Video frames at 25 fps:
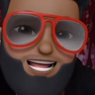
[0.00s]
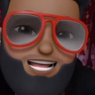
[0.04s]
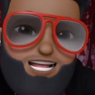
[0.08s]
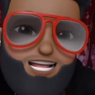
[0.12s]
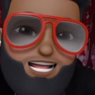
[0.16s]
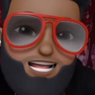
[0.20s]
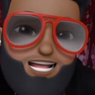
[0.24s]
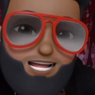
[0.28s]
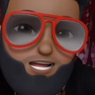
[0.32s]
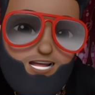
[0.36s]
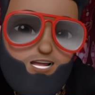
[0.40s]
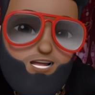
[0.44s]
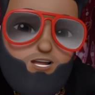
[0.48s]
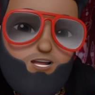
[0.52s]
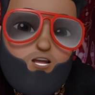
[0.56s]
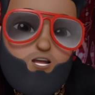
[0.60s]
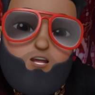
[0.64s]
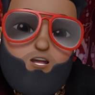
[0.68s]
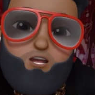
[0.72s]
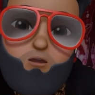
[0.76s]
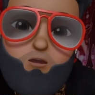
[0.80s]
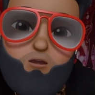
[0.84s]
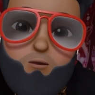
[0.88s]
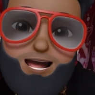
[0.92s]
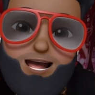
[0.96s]
nigga,
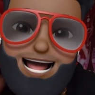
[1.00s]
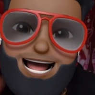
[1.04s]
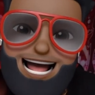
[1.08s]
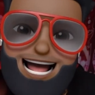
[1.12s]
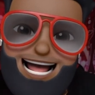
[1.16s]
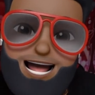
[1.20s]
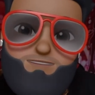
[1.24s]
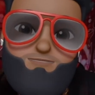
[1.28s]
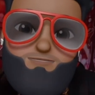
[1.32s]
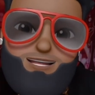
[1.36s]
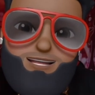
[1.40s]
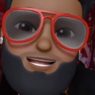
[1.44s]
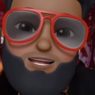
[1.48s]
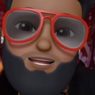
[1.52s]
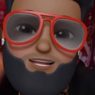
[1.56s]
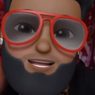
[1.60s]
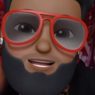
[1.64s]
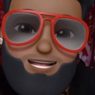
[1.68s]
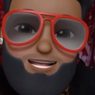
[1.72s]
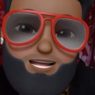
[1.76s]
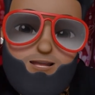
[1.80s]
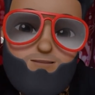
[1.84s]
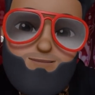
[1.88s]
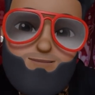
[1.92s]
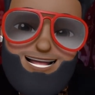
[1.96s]
you had me
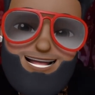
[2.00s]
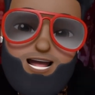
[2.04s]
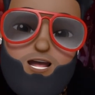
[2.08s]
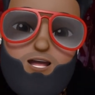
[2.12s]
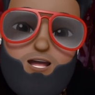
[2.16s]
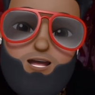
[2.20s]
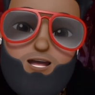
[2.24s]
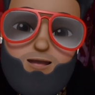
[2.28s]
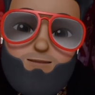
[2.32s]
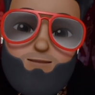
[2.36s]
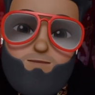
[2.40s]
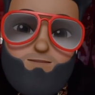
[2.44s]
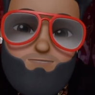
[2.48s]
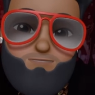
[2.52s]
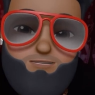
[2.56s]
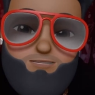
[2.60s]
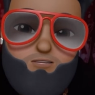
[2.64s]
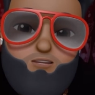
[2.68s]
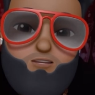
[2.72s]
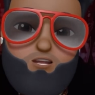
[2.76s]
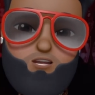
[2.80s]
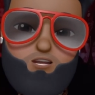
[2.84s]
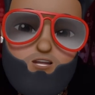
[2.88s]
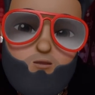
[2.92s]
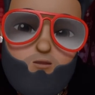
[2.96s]
thinking about
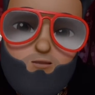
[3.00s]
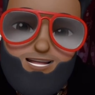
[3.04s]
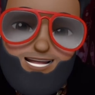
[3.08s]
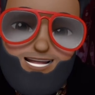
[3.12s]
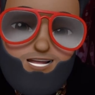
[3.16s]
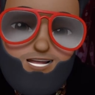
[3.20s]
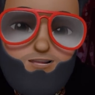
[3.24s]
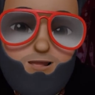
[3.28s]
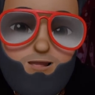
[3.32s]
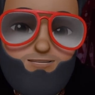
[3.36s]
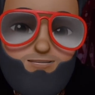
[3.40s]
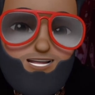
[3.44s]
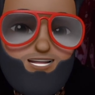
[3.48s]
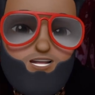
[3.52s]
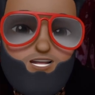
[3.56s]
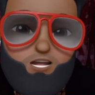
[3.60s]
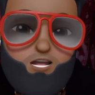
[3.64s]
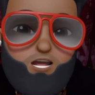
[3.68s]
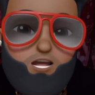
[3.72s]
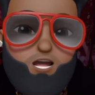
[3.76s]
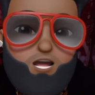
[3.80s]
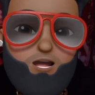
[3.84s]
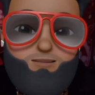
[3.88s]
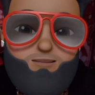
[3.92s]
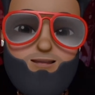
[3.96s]
shooting this bitch
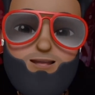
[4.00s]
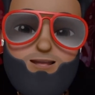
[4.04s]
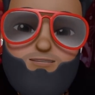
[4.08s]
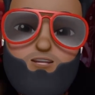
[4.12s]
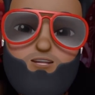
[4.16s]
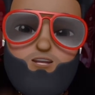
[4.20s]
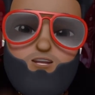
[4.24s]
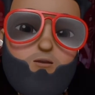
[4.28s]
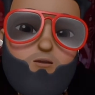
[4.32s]
club up.